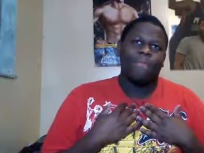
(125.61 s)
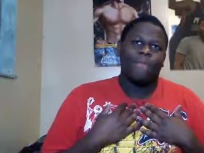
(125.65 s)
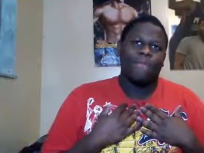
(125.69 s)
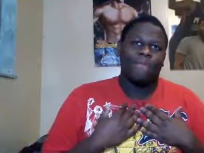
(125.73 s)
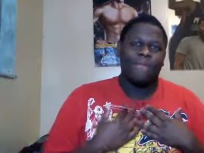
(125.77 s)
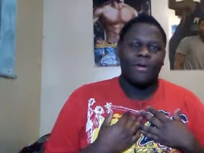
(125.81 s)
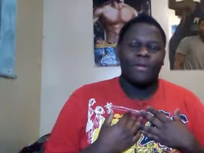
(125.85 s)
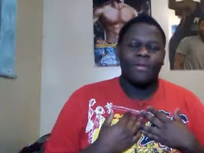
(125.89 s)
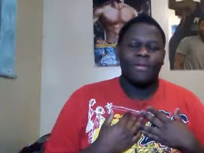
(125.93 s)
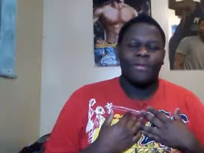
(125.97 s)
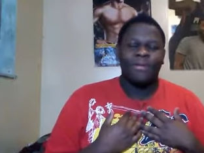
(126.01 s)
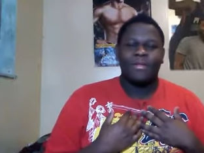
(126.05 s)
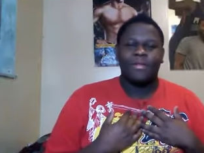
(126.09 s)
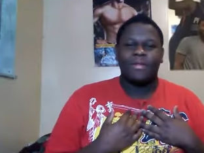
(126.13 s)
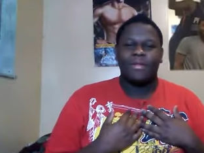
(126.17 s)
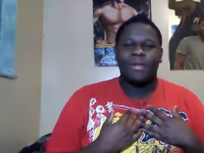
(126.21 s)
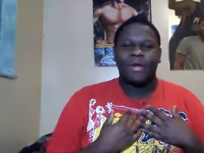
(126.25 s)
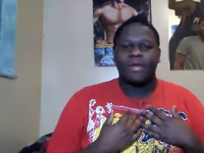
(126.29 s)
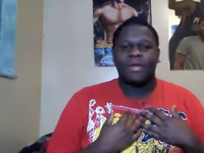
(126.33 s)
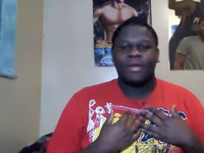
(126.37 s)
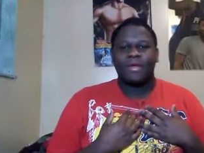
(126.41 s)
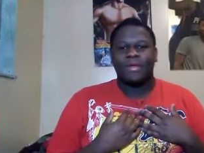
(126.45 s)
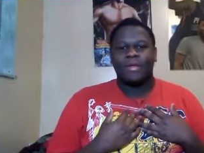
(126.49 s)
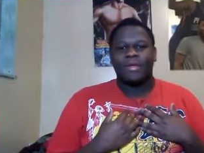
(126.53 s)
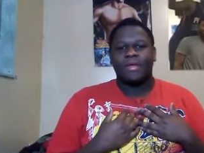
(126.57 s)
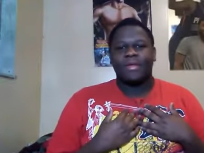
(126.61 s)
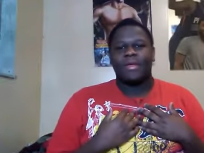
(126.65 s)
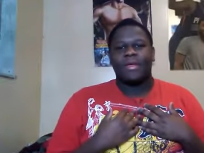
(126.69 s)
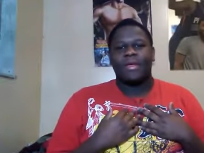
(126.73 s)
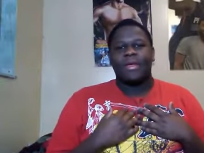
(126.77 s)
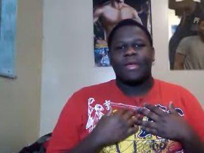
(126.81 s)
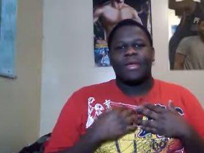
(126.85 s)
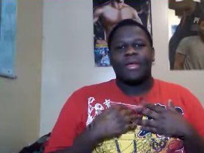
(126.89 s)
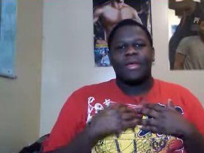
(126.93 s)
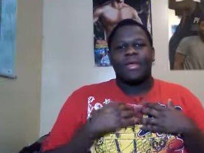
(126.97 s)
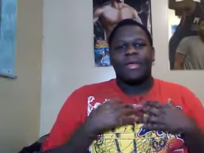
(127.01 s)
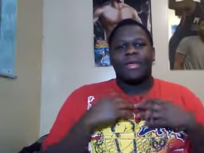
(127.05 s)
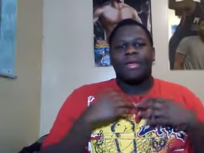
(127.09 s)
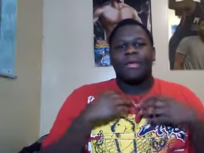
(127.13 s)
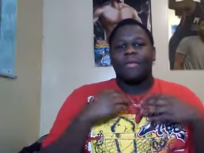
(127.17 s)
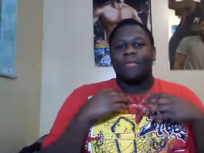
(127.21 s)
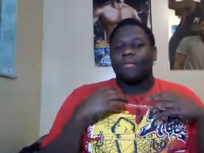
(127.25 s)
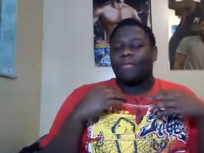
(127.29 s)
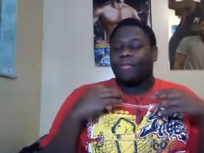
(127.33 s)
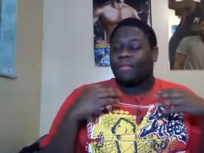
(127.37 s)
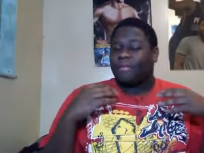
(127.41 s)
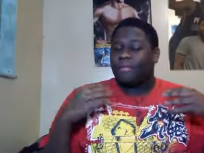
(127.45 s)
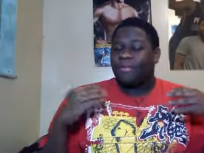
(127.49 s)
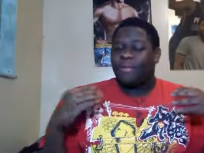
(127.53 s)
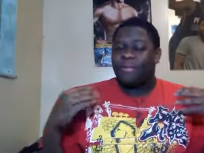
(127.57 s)
From Kentucky.
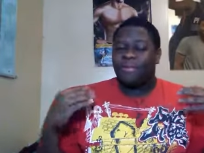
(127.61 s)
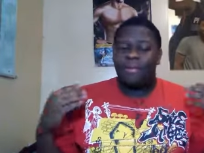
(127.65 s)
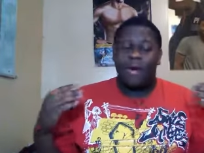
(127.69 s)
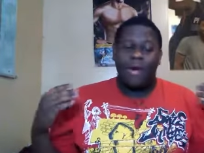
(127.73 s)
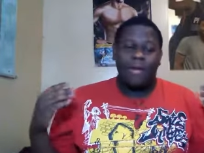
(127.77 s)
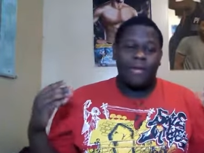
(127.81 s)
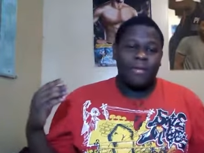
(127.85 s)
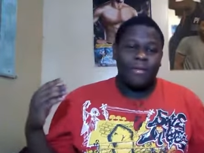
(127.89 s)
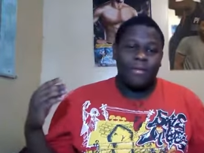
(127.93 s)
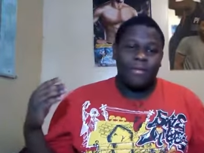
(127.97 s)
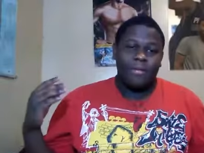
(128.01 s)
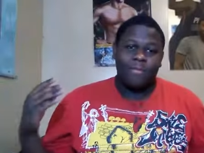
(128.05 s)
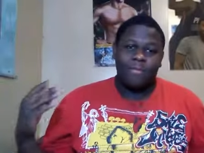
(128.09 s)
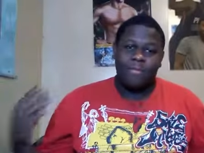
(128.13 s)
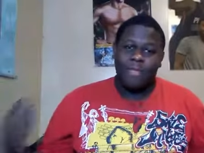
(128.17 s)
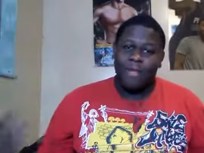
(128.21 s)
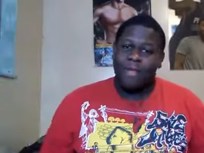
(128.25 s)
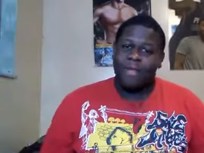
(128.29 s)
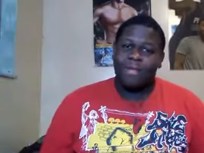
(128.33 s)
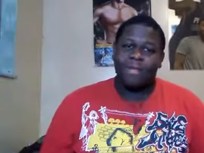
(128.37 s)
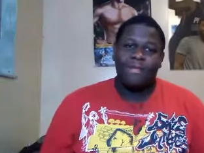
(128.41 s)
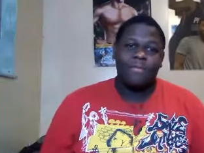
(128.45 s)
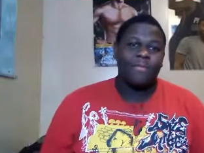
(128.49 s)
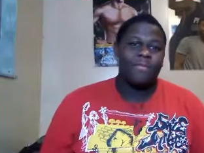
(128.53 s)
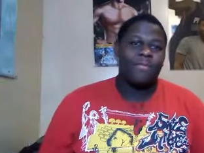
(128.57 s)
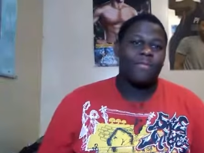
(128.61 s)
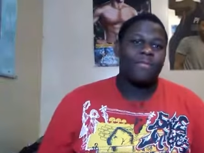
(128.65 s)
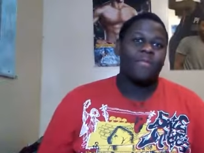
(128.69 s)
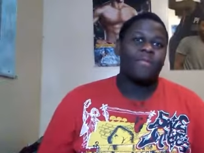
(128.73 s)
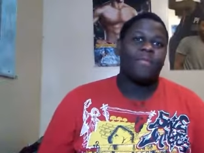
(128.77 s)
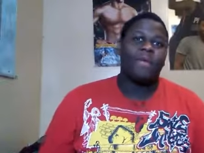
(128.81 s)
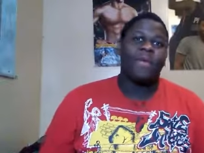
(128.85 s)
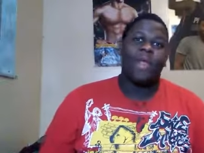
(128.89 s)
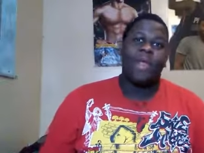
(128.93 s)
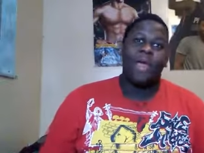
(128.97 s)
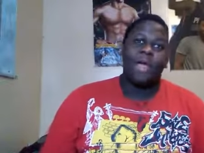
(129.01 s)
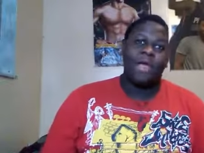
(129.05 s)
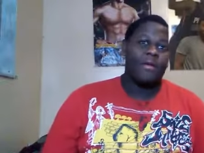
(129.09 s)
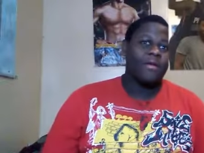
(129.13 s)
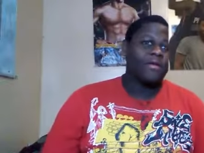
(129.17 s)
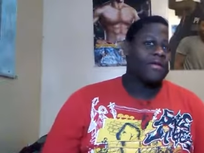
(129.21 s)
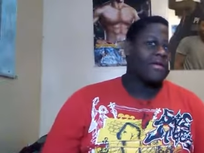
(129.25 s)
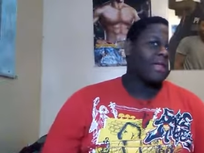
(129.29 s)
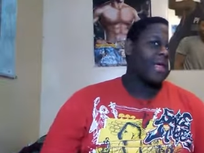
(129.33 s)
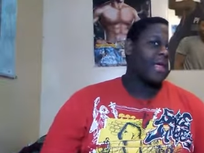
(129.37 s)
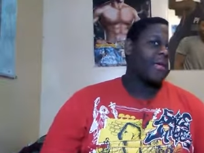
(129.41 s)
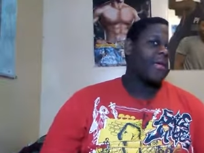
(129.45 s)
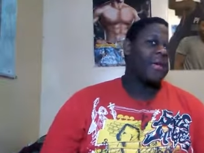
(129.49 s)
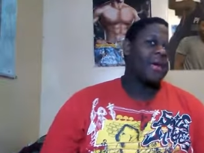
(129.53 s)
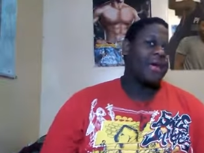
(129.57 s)
Probably the best
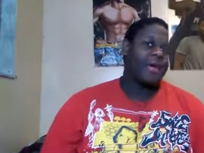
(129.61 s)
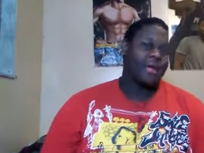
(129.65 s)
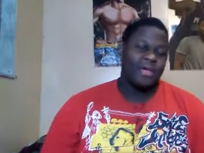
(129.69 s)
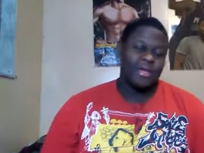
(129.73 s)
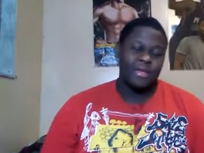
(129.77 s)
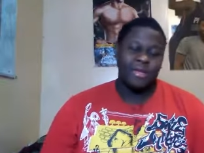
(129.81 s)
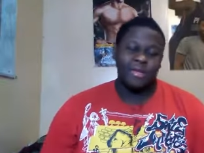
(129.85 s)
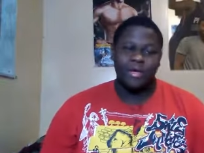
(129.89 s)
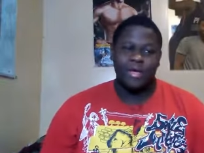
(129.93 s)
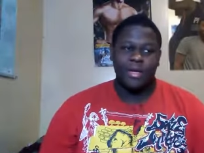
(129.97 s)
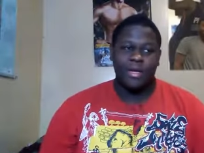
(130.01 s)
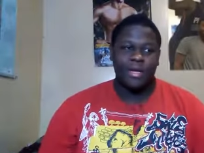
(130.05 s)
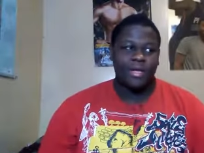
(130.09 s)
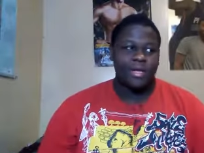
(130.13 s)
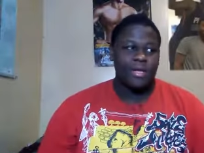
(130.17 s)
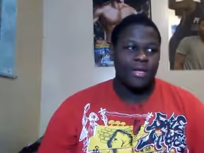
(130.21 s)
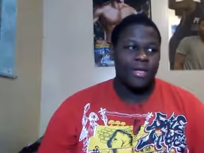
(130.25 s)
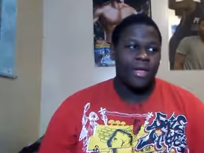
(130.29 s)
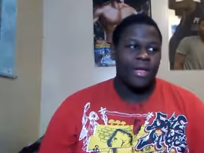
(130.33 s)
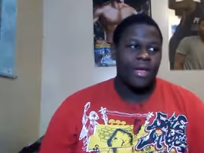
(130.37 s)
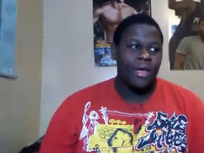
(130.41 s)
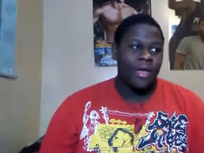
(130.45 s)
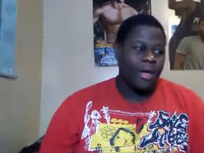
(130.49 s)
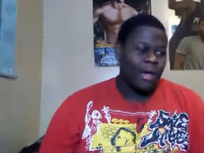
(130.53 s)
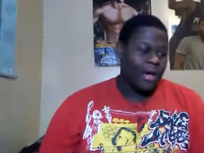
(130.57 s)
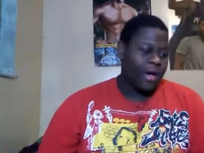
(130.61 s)
players came out of Kentucky.